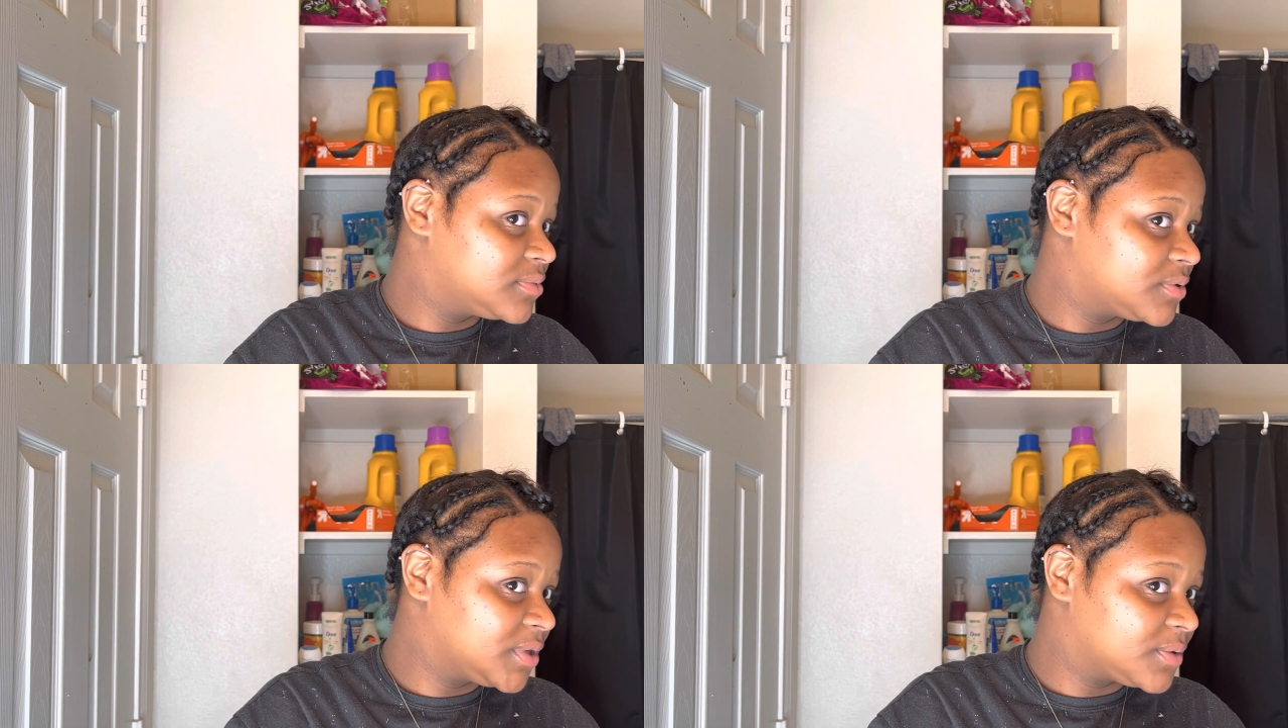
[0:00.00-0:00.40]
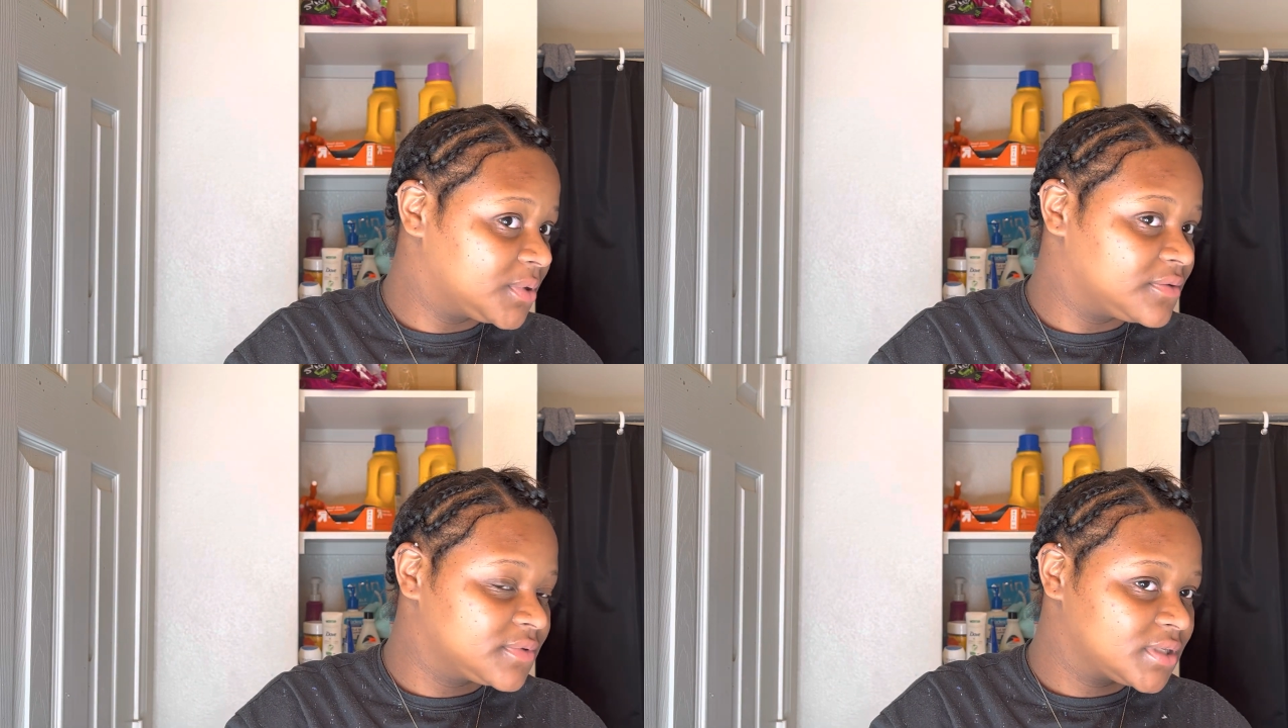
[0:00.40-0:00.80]
quick
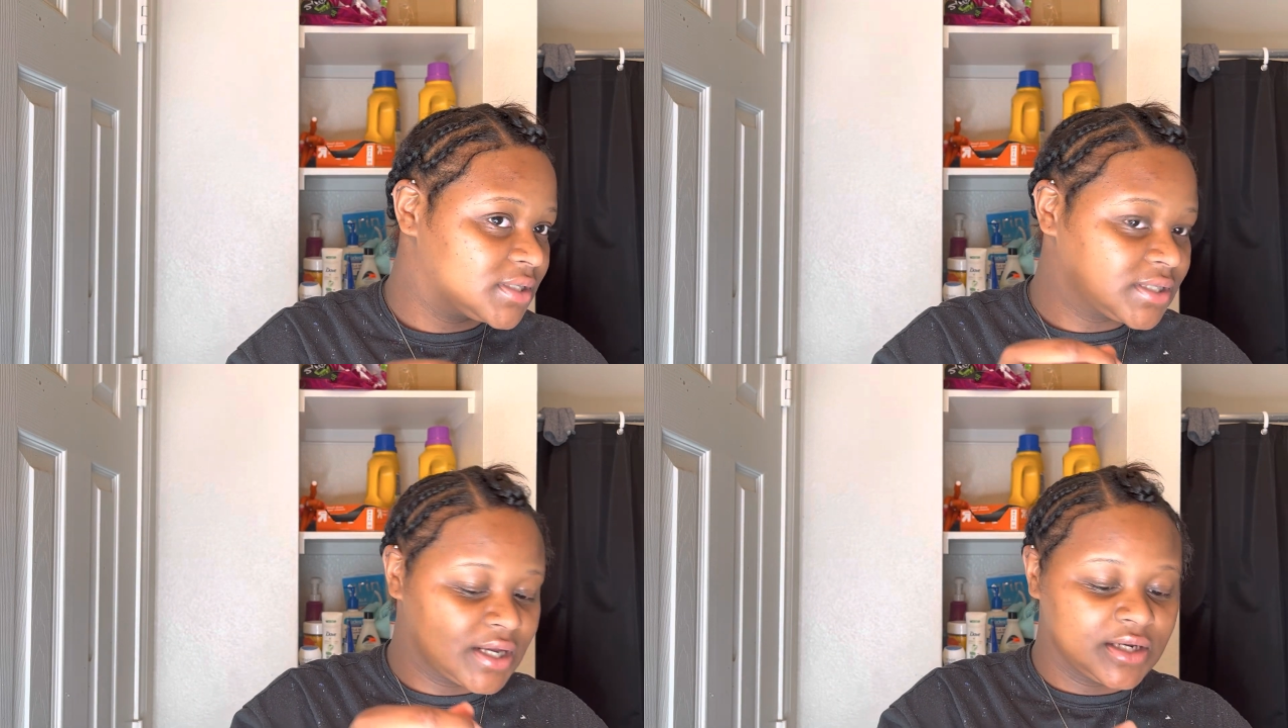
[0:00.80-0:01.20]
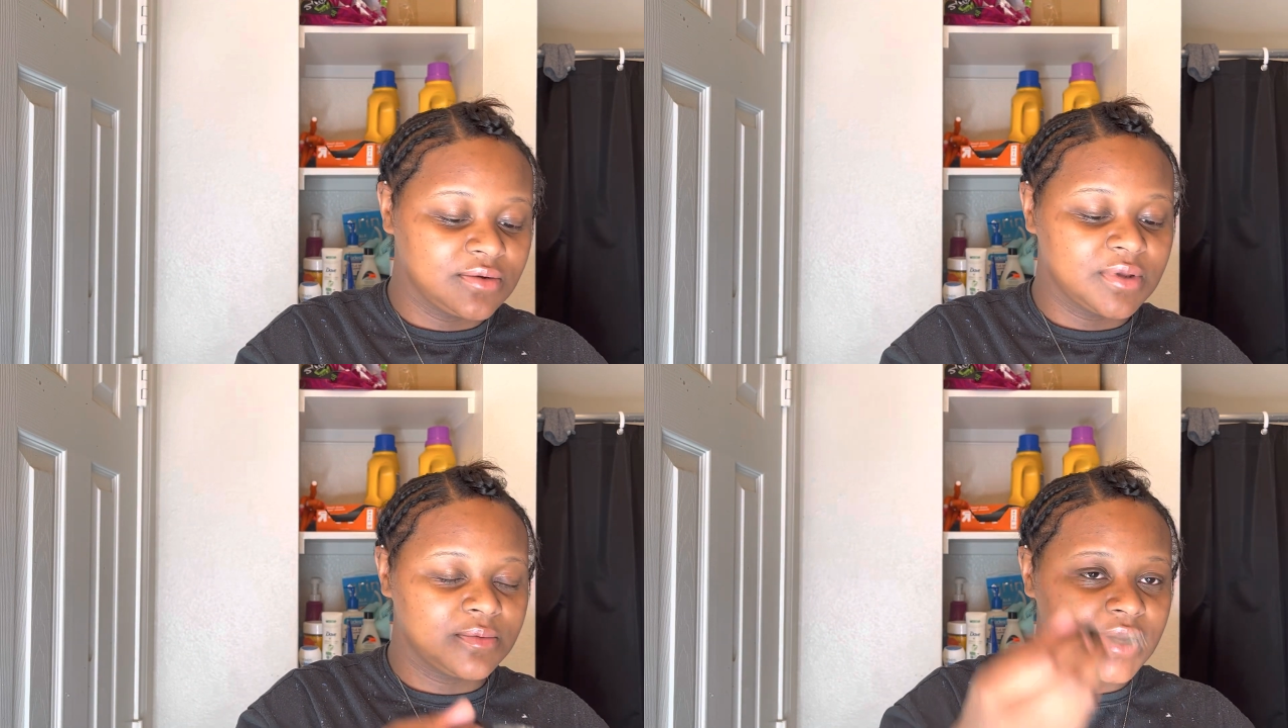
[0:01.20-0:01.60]
weaves because I need to
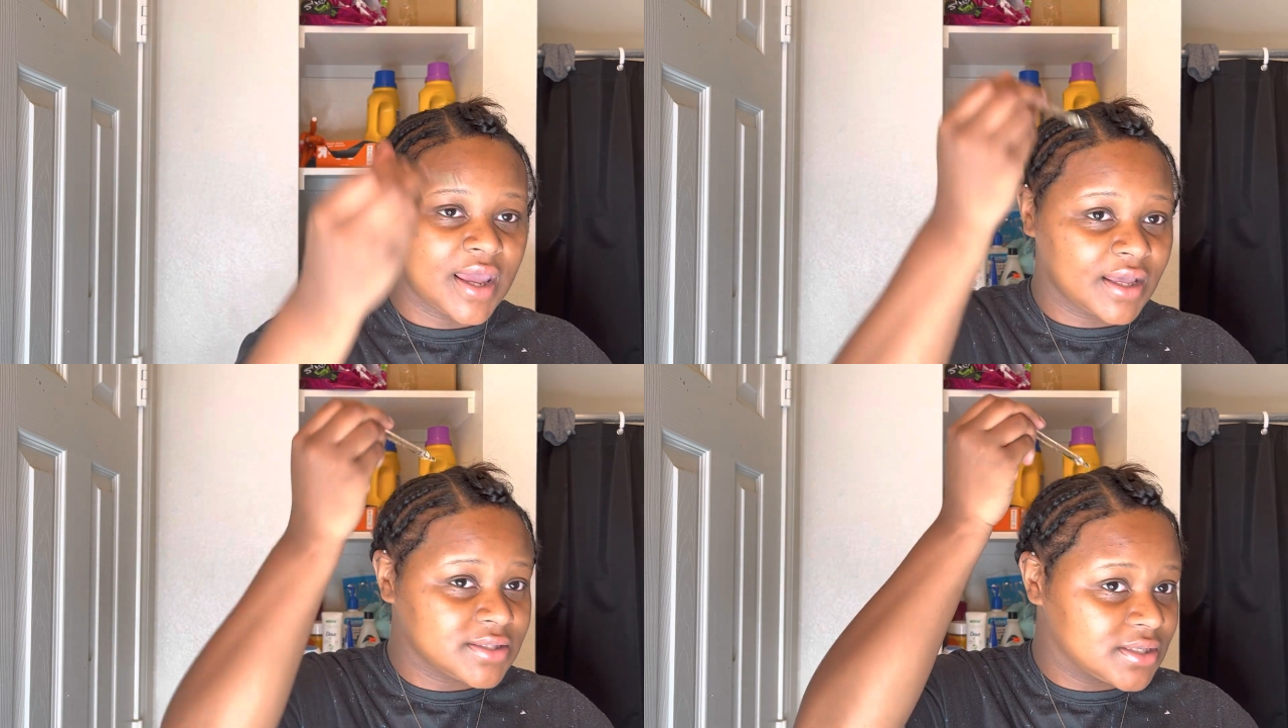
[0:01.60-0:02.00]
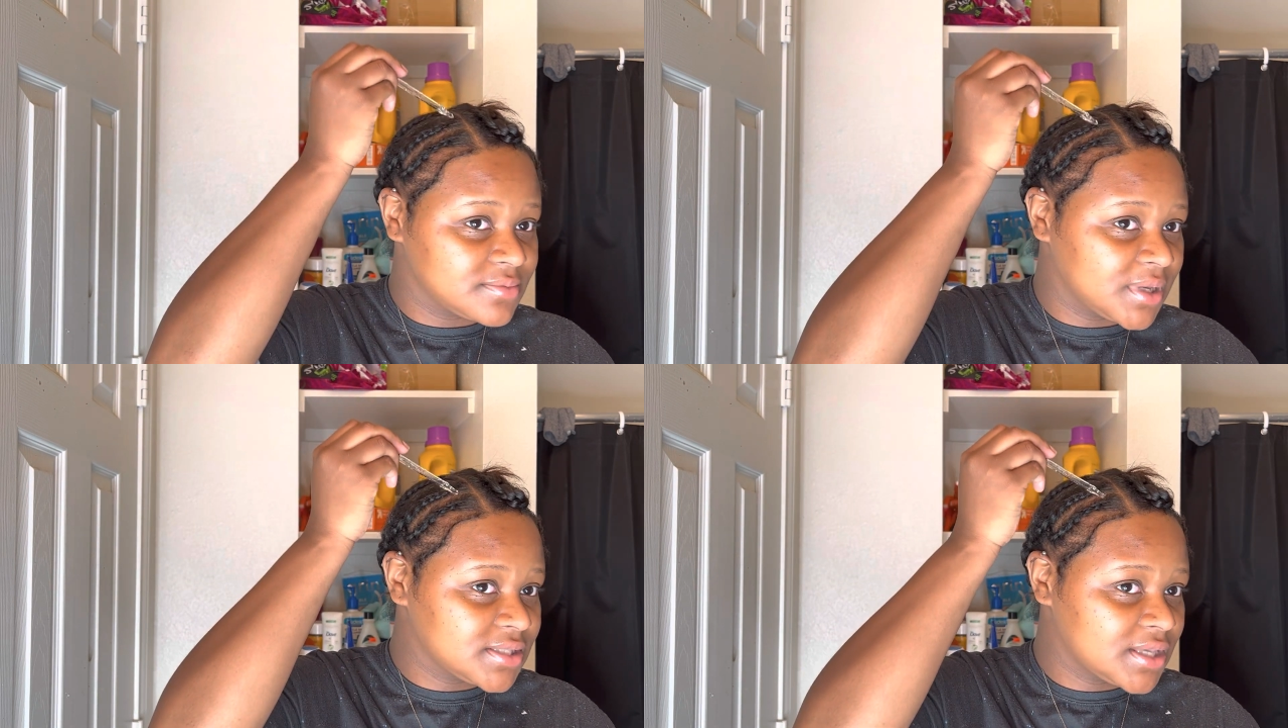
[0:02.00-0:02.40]
be able to access
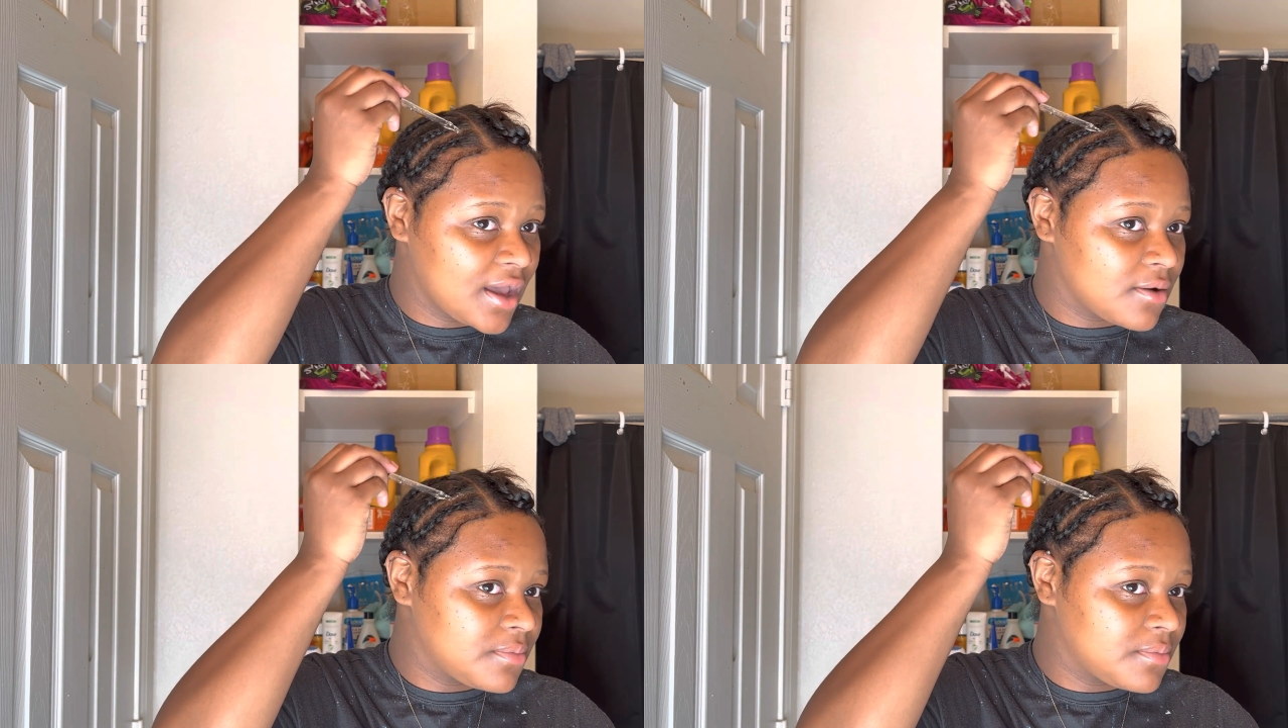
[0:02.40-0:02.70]
my scalp.